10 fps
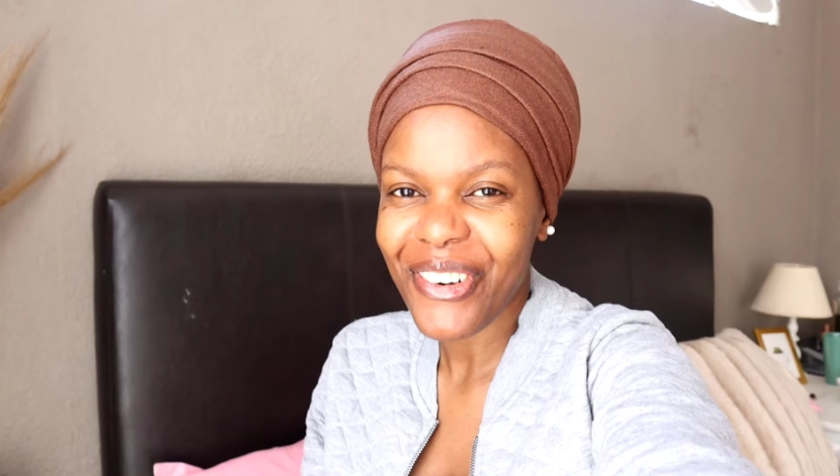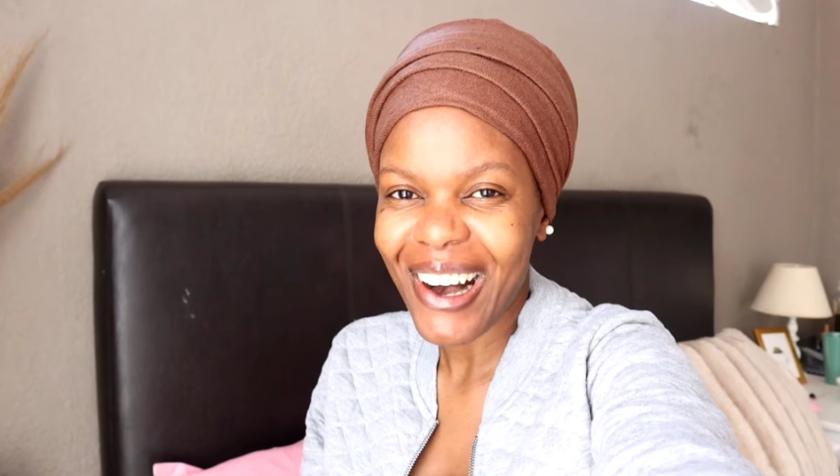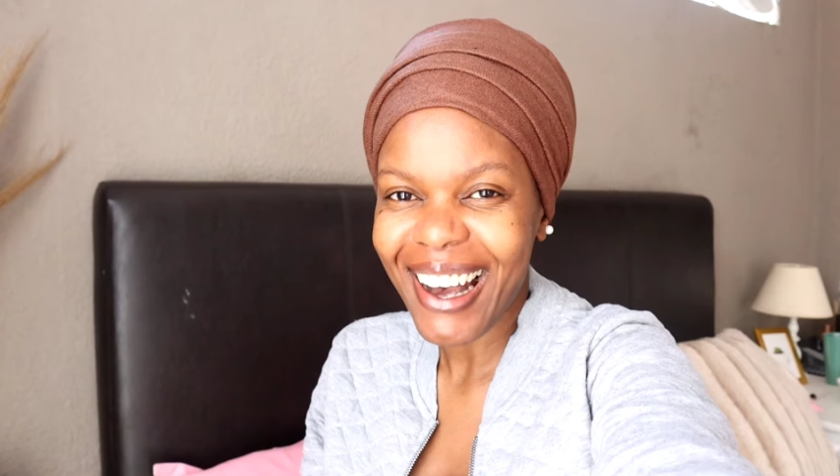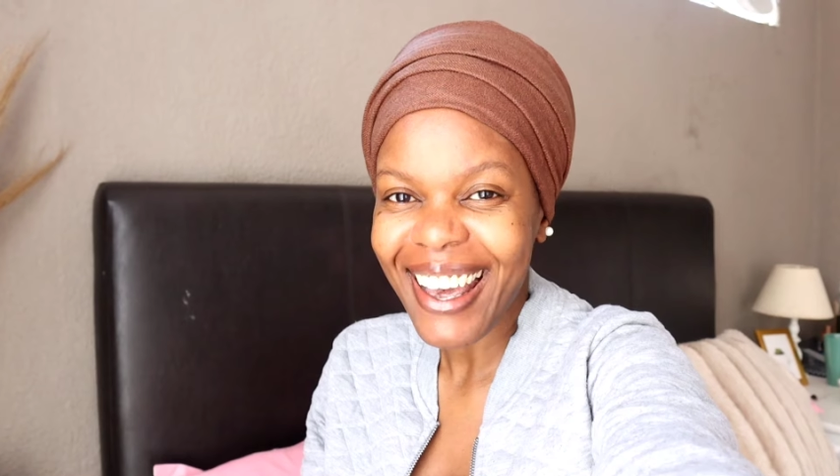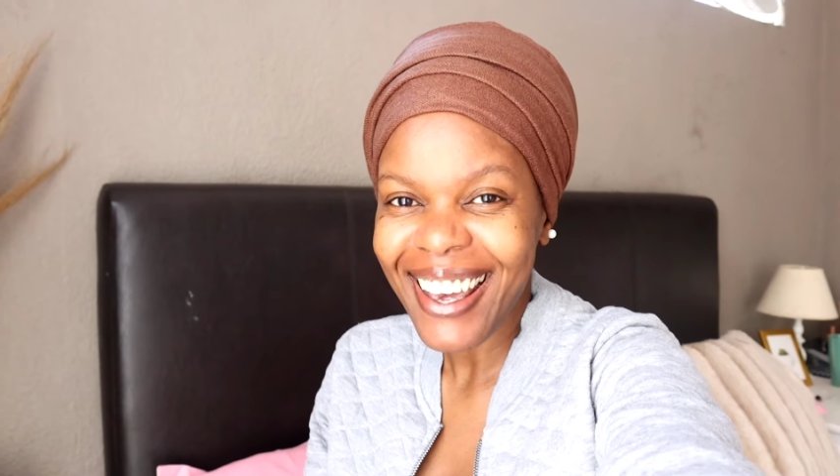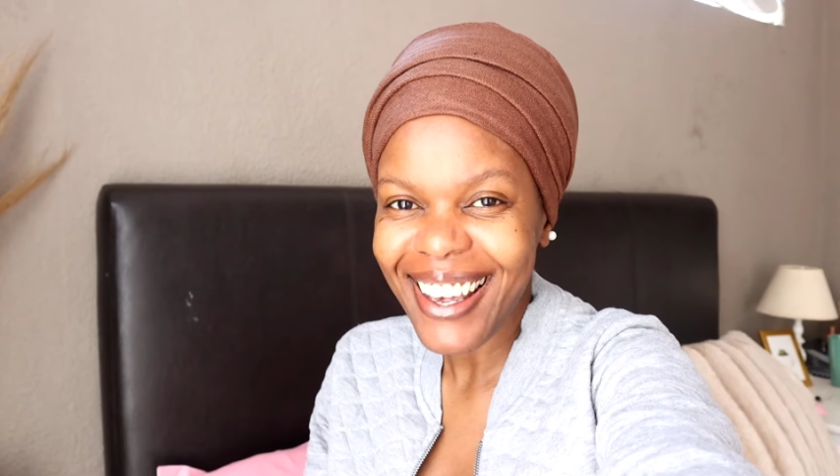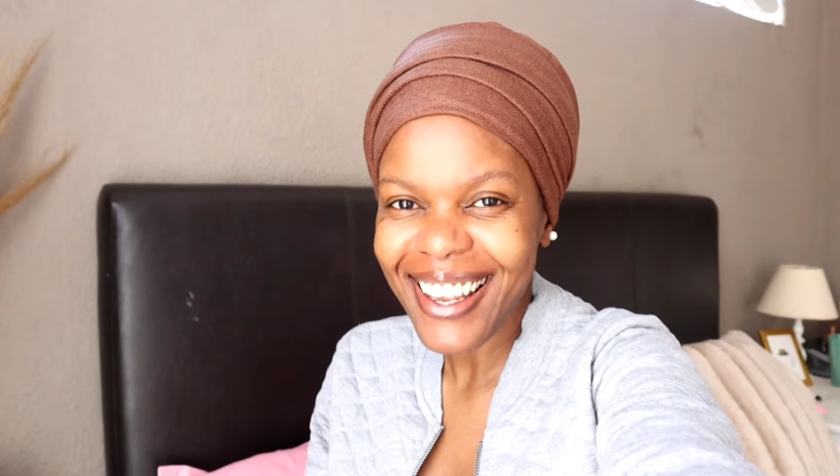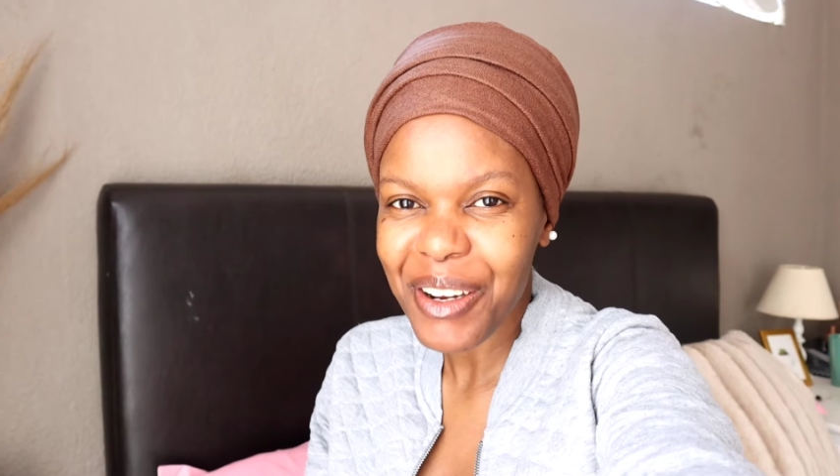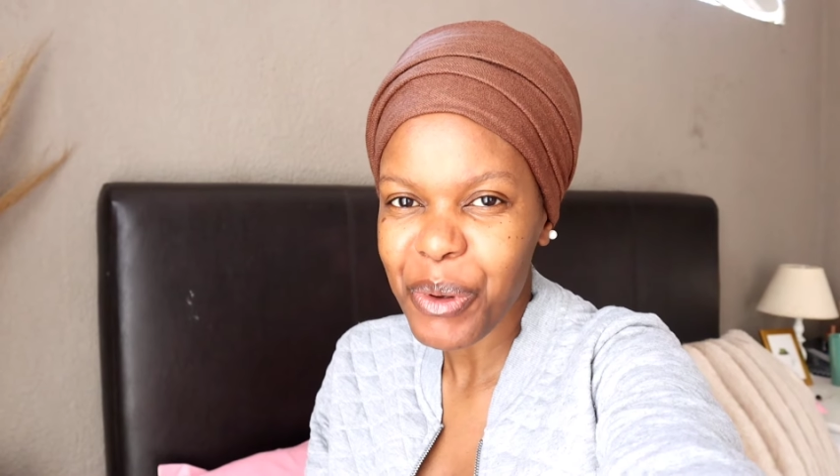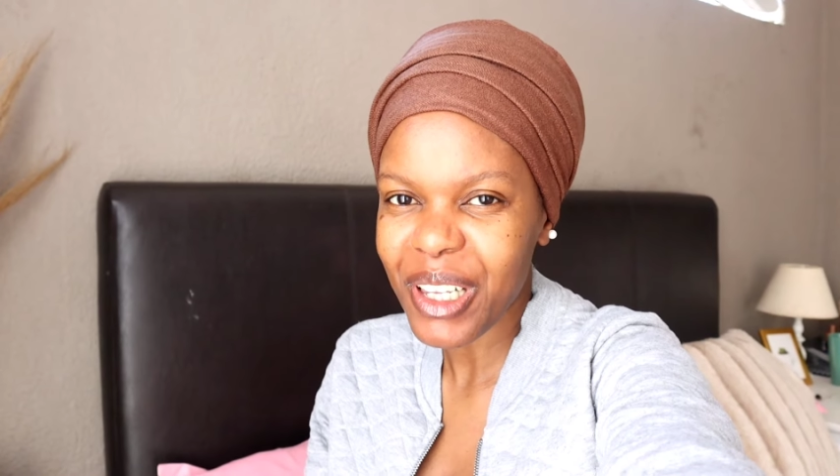
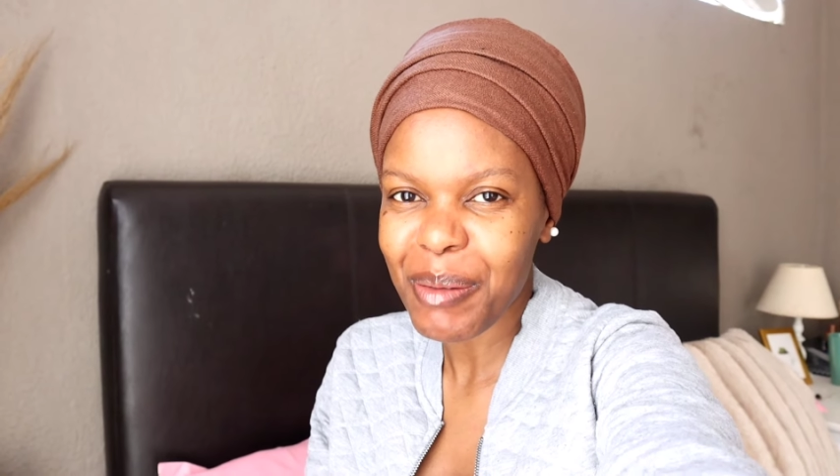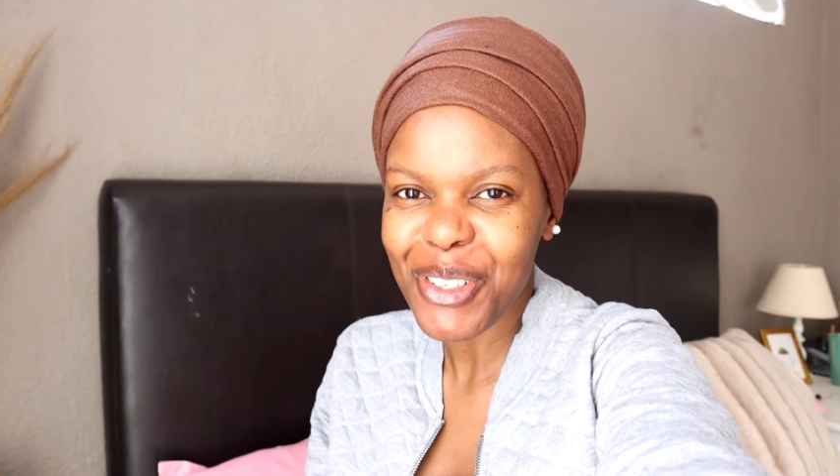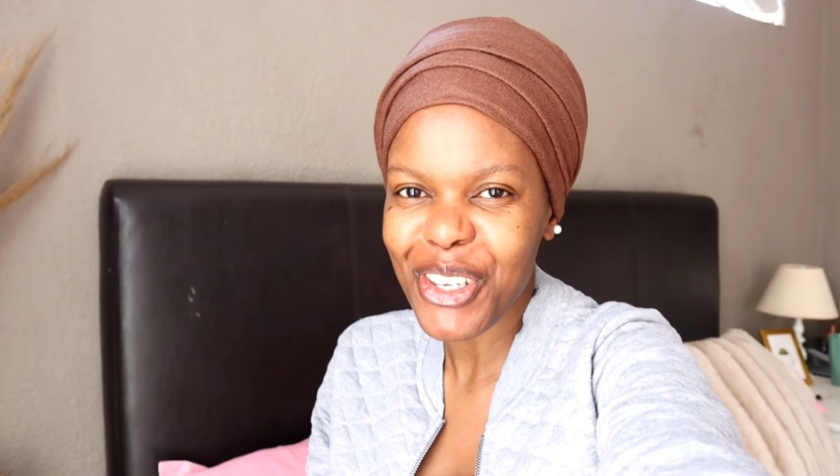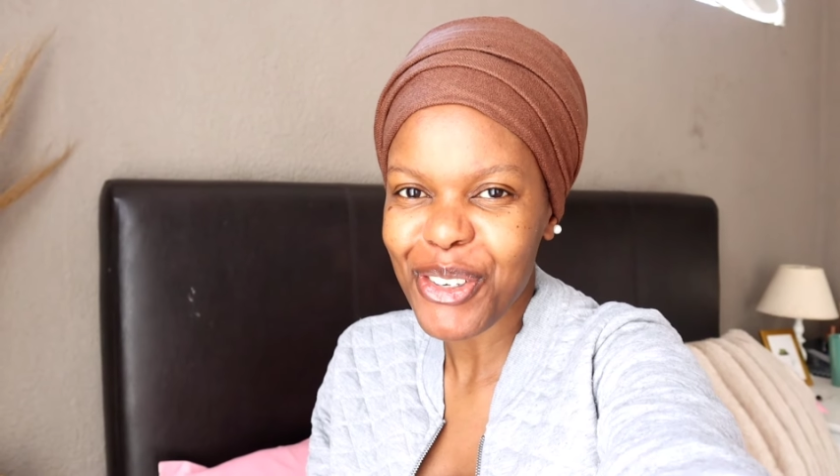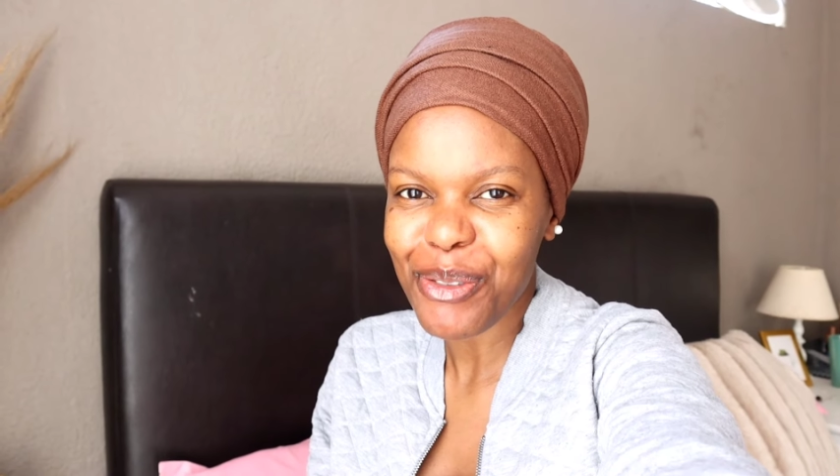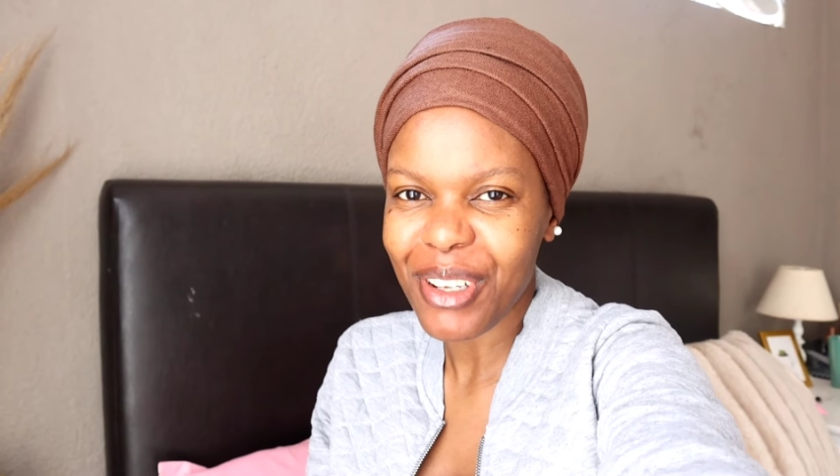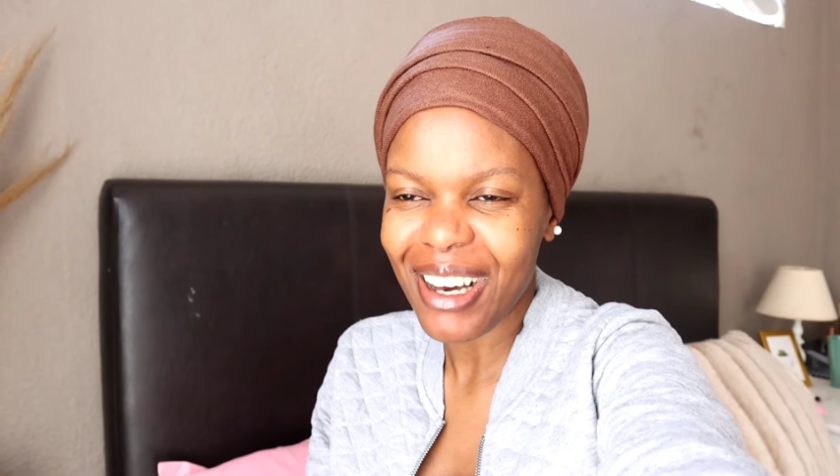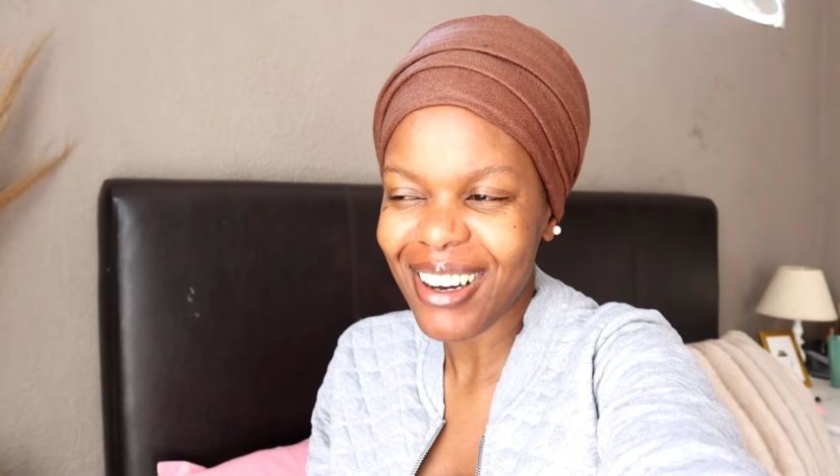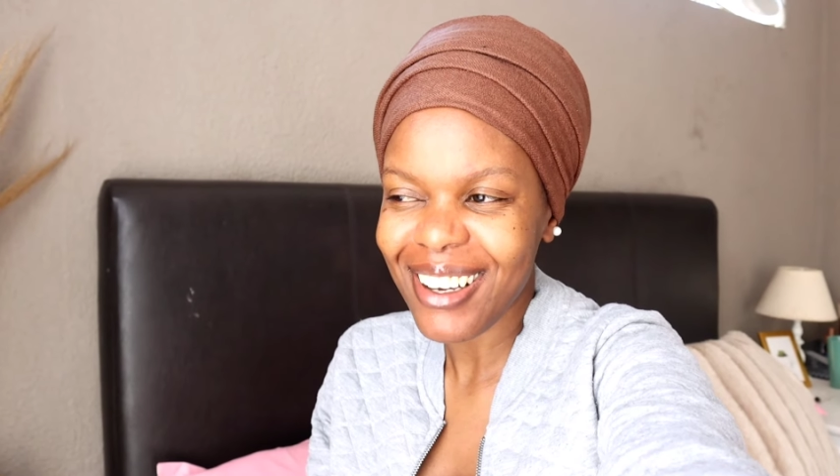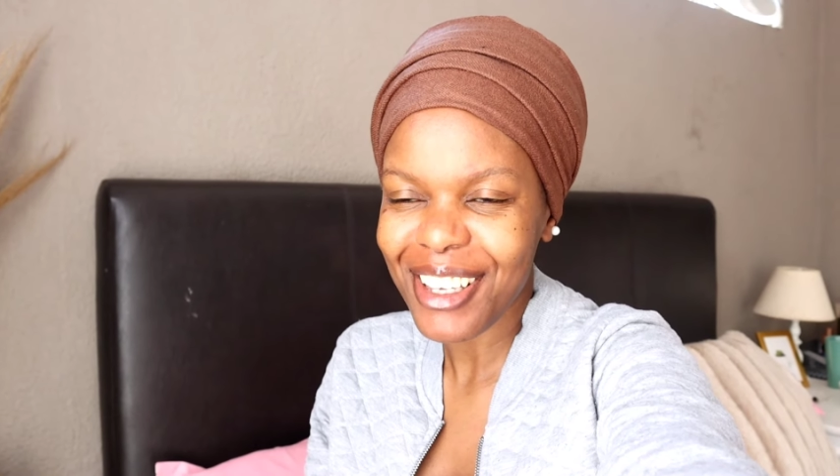fine. Welcome to a new
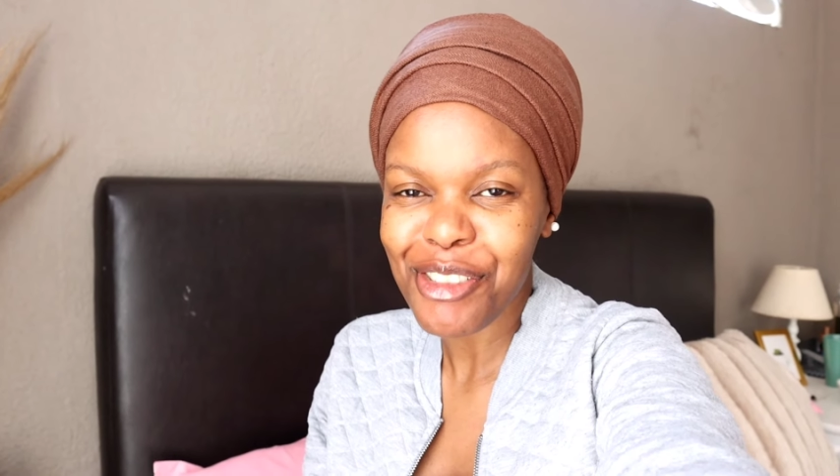vlog.